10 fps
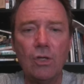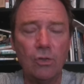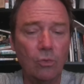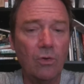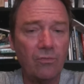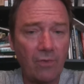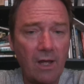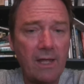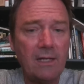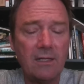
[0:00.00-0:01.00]
You will
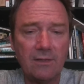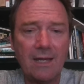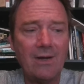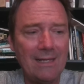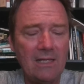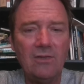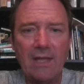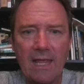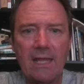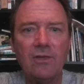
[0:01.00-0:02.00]
find that there
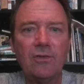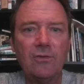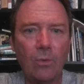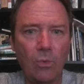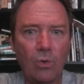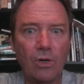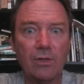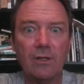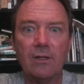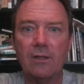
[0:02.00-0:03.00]
is a sword